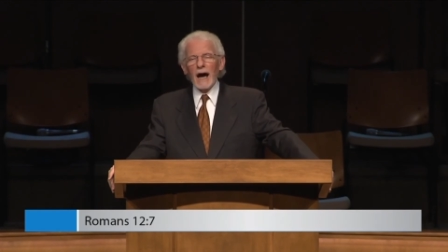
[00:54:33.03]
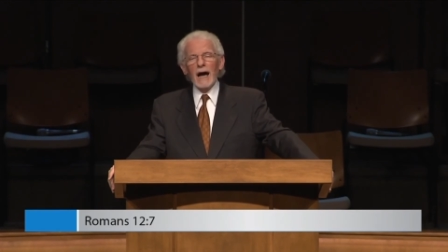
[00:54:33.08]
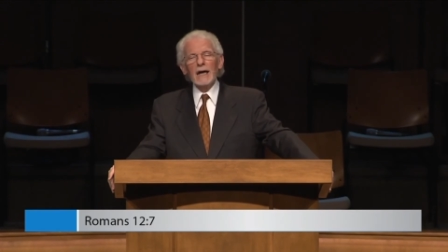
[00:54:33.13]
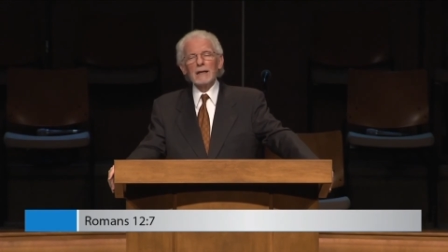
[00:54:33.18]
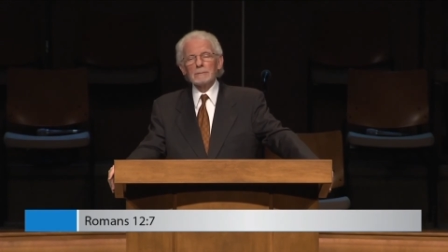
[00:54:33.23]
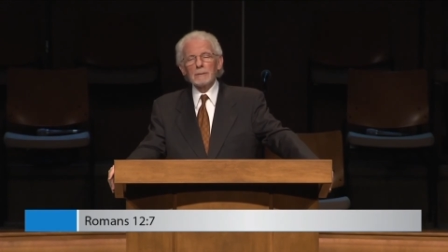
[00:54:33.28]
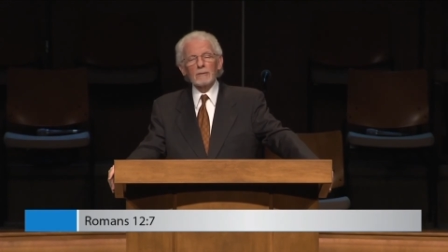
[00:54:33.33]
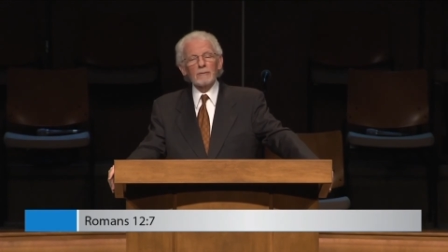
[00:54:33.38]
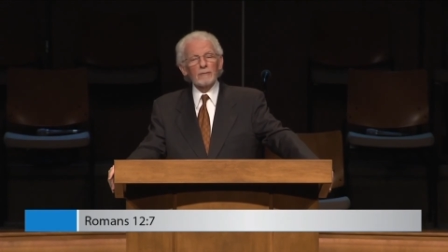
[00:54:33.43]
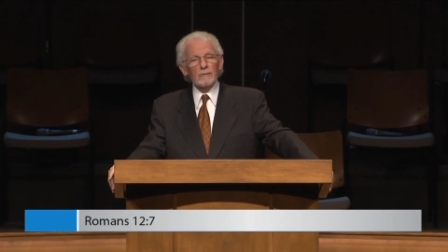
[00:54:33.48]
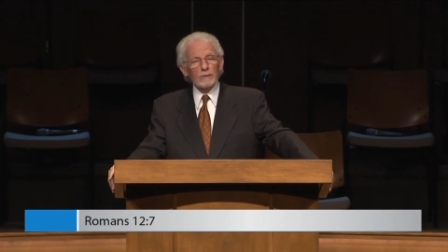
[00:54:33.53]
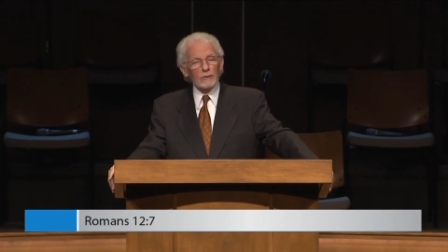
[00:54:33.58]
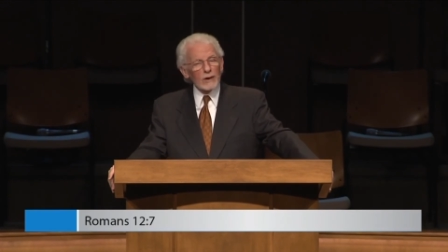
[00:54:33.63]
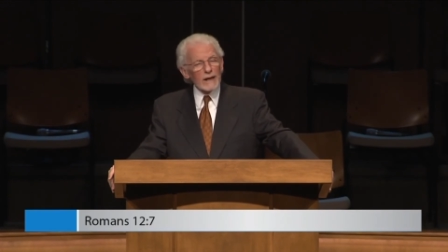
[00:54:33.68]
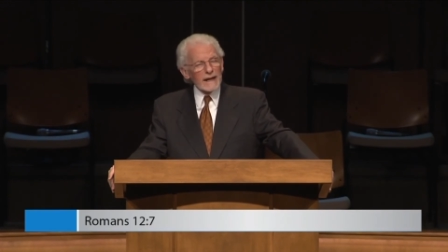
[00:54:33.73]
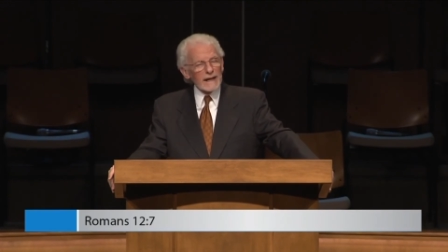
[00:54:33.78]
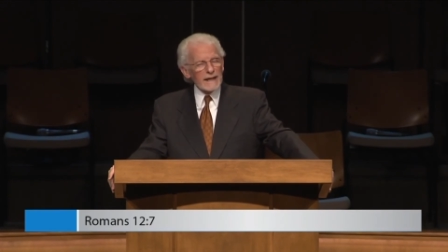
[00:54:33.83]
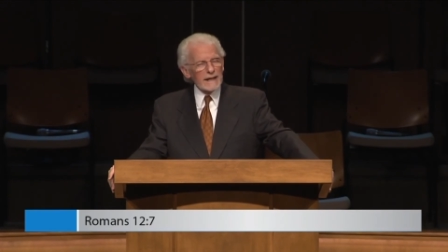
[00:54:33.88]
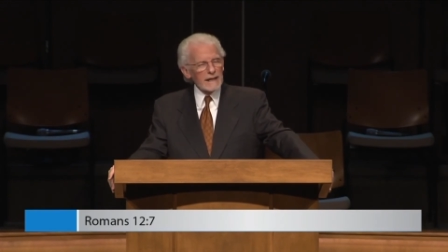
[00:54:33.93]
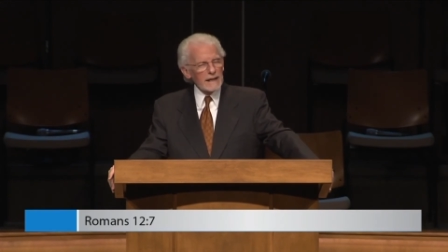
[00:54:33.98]
I'm
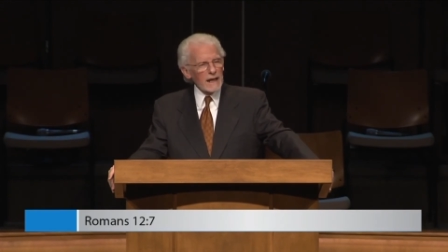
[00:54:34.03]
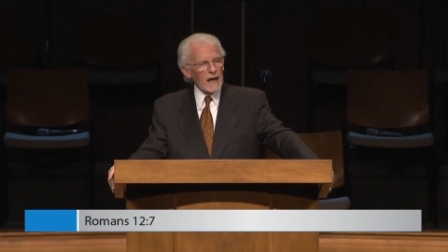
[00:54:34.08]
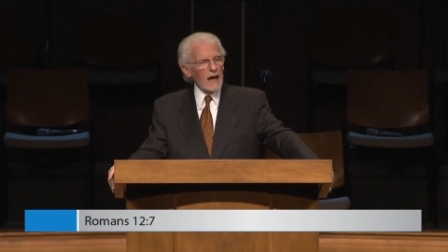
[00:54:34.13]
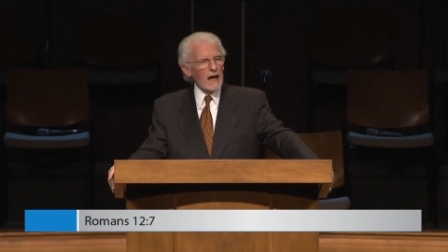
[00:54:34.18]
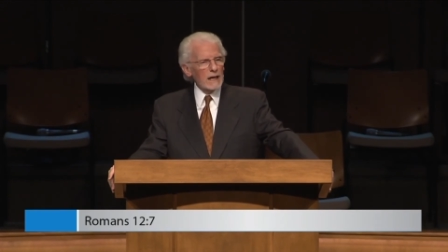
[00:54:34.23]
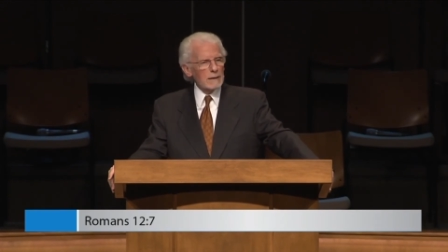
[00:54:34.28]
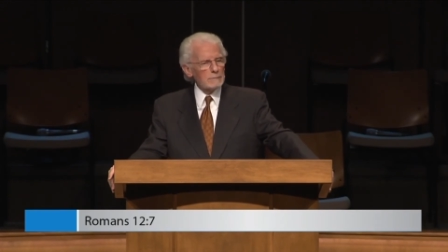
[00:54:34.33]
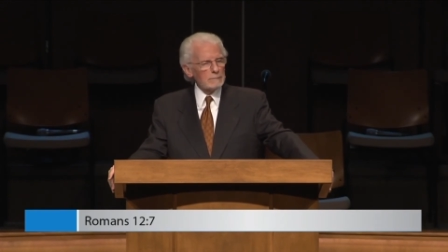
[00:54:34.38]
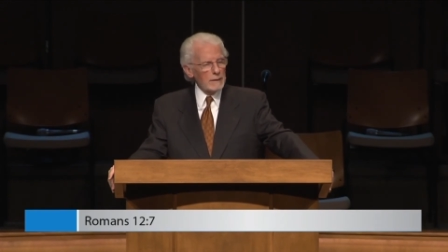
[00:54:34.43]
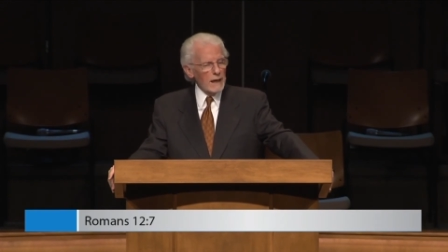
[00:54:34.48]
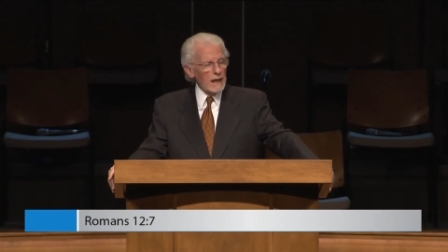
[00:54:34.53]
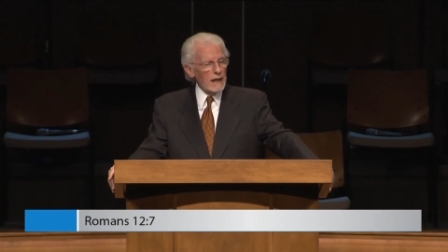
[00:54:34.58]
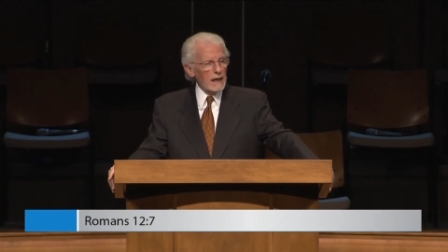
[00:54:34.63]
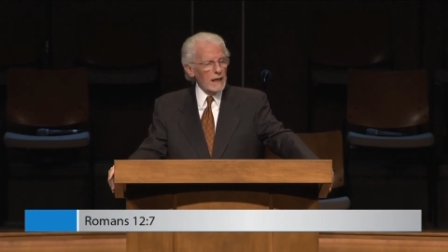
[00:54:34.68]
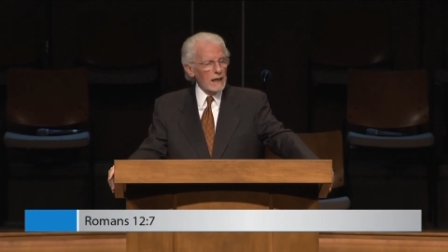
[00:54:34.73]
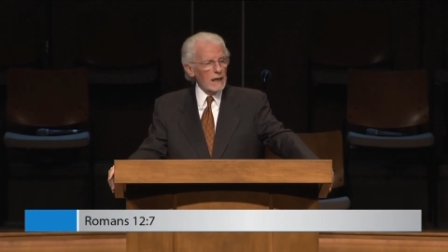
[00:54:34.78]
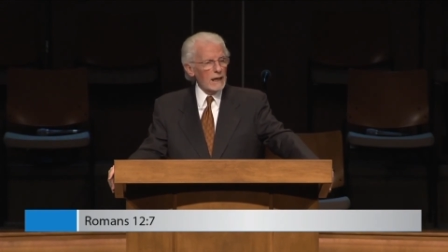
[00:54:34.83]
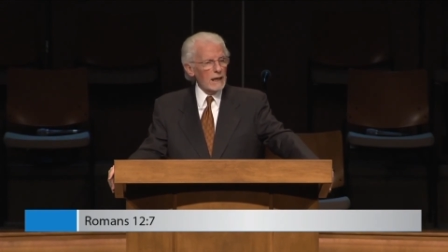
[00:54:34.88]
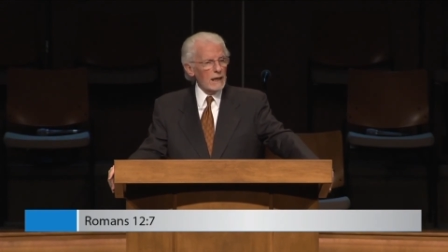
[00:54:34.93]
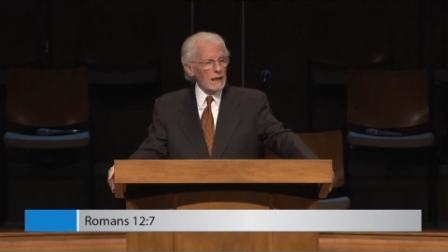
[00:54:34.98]
afraid I
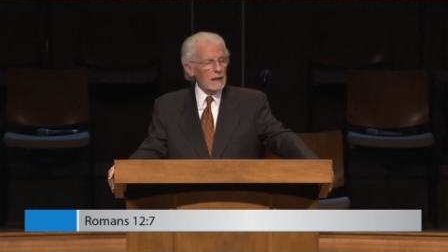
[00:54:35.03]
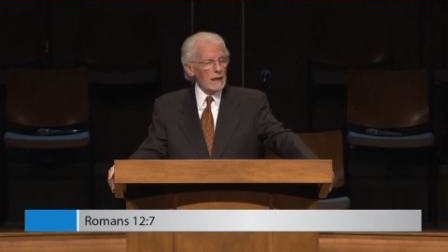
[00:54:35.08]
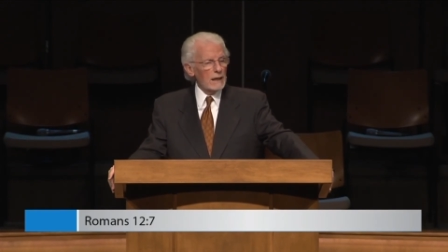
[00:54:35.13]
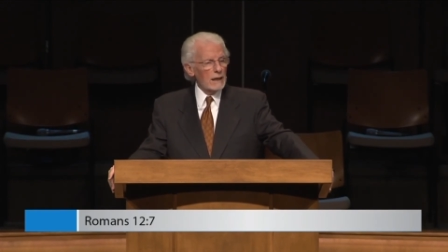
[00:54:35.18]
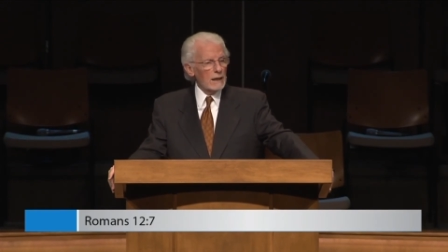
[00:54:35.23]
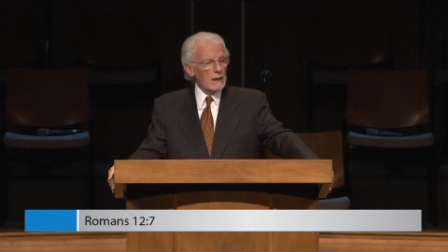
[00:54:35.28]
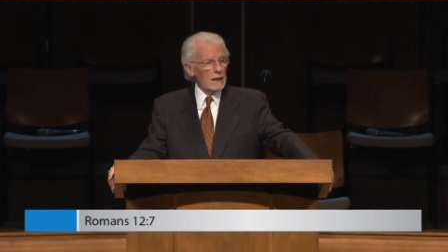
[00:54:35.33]
may